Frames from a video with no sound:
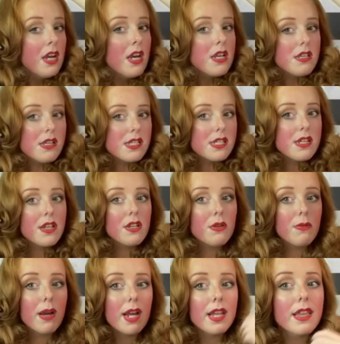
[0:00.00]
So that's another
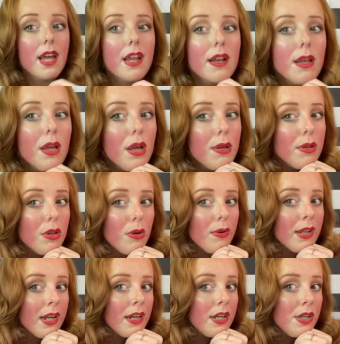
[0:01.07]
way that knowing
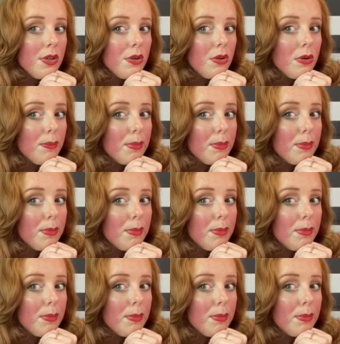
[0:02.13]
how to do